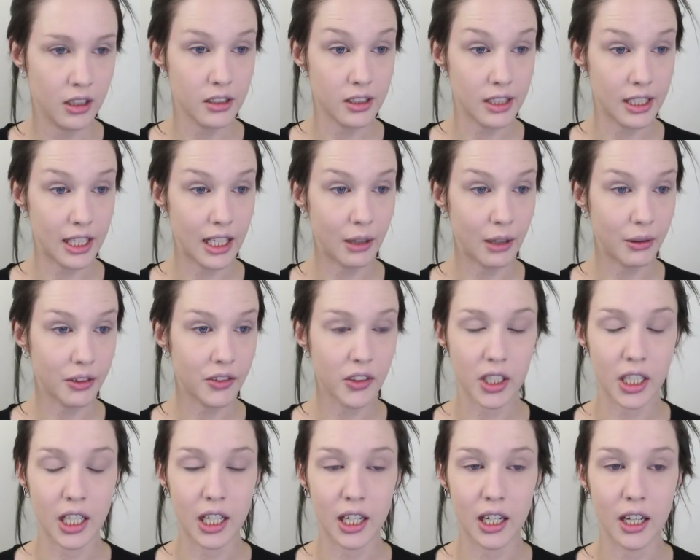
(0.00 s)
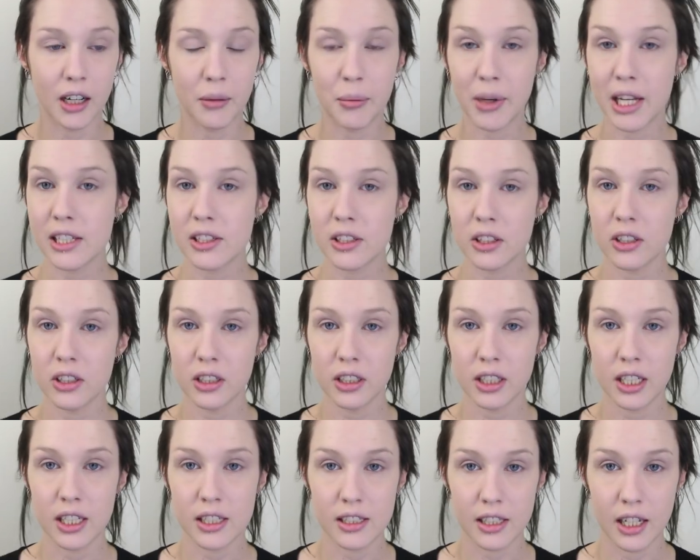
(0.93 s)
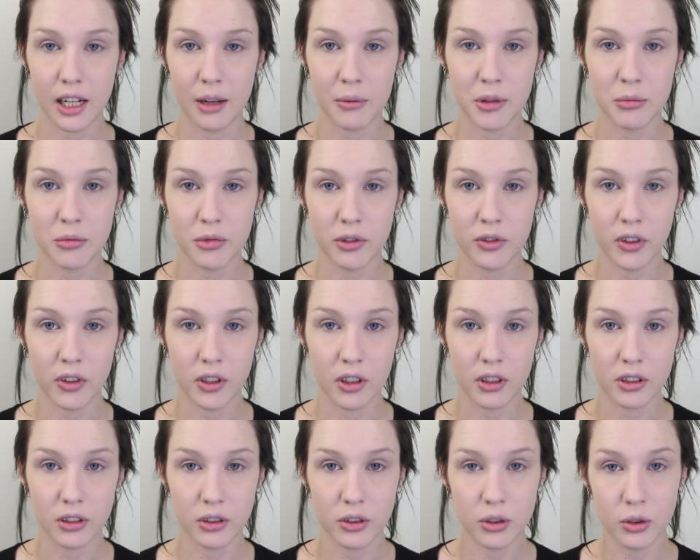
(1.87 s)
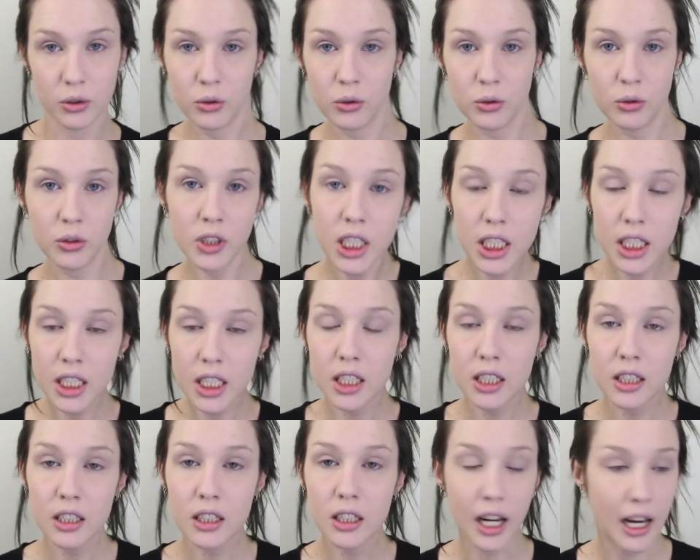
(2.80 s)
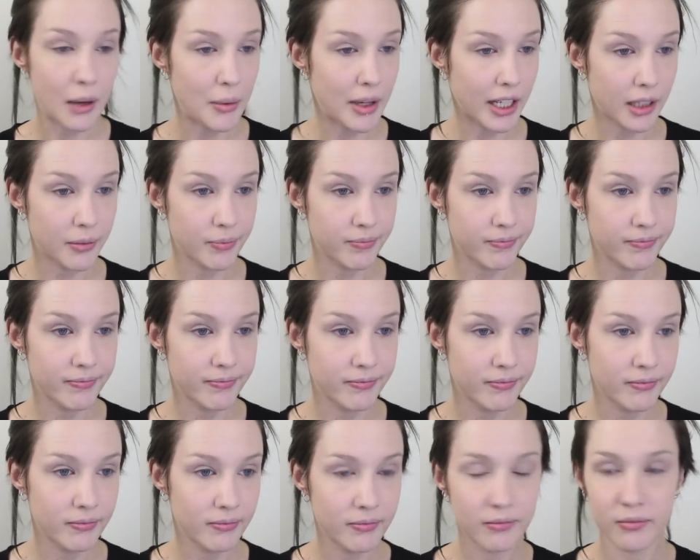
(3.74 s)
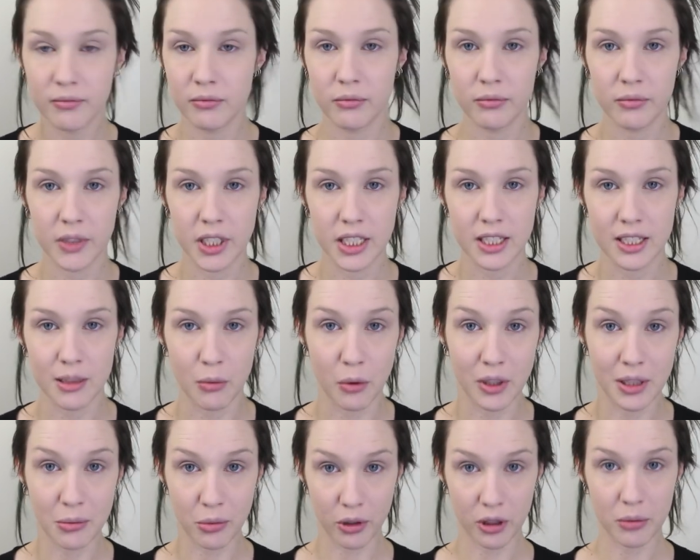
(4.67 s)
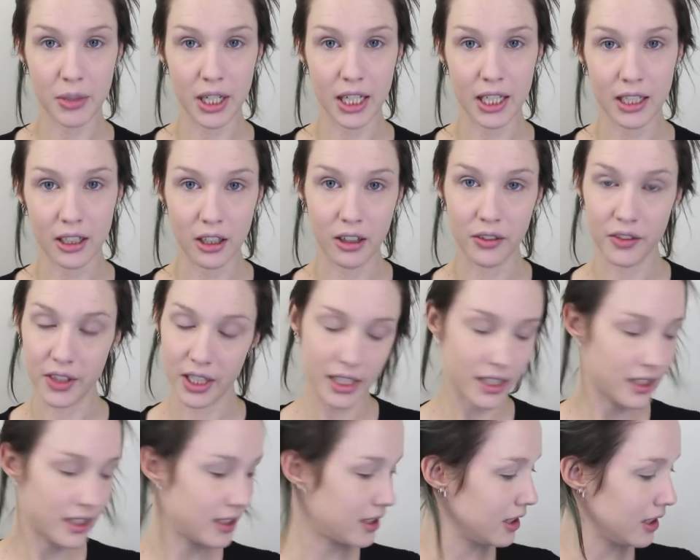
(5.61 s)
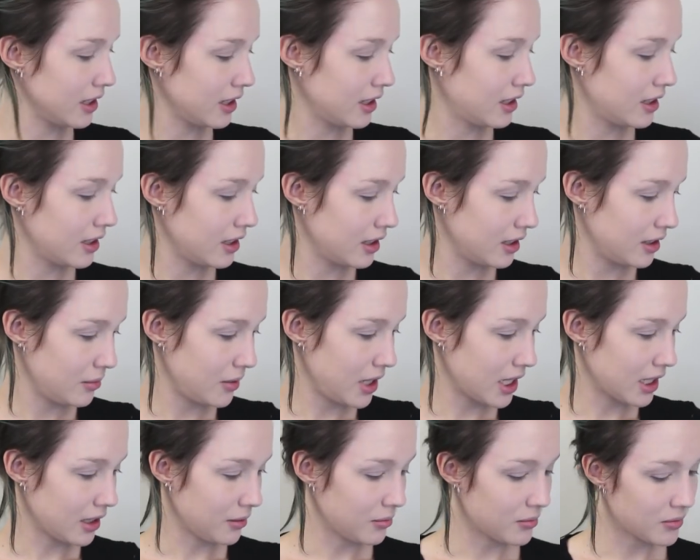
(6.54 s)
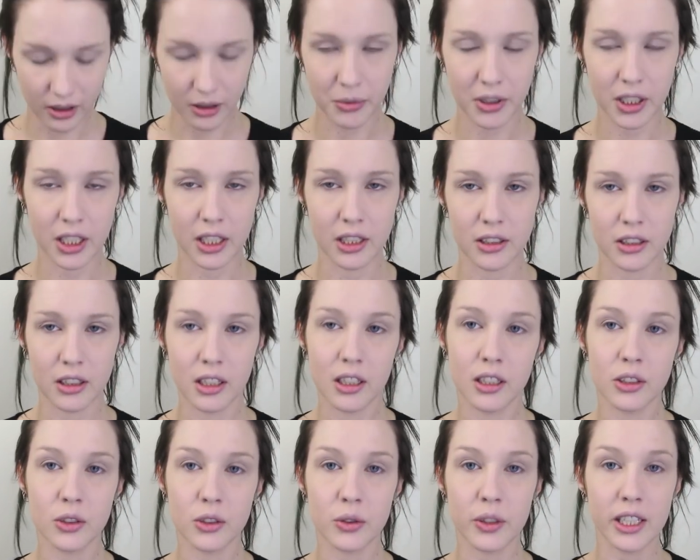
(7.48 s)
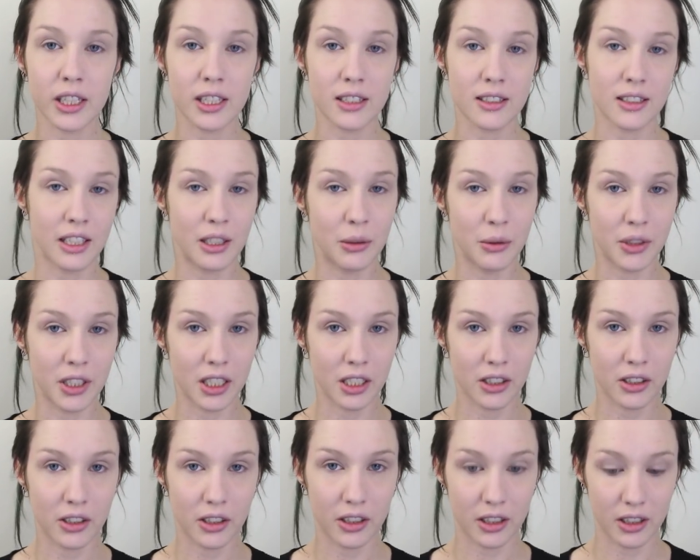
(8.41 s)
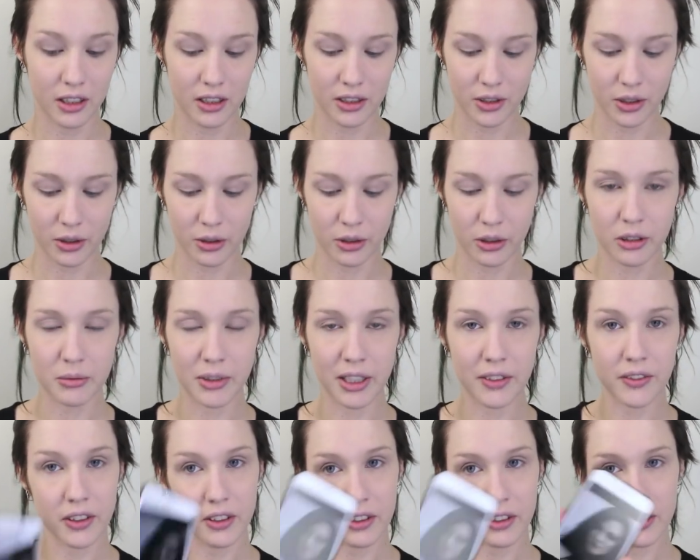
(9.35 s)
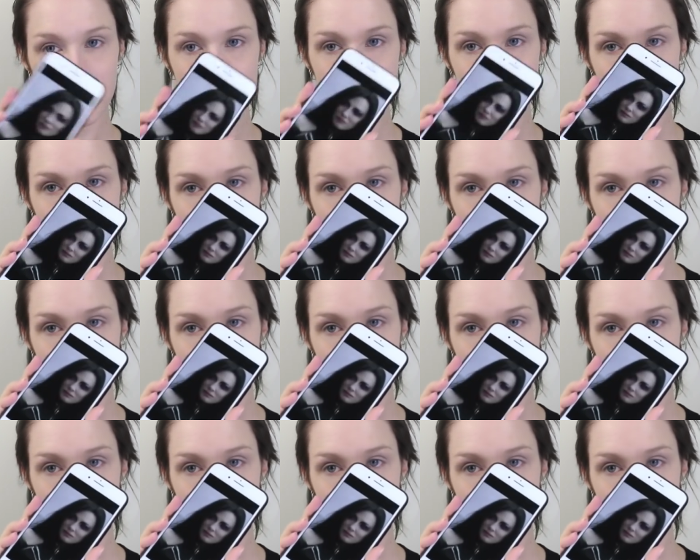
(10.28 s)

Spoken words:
So now we've got our base on, it's time to move on to the eye makeup, which is the most important part of this makeup. I'm gonna treat this like you would at a con, so all my photos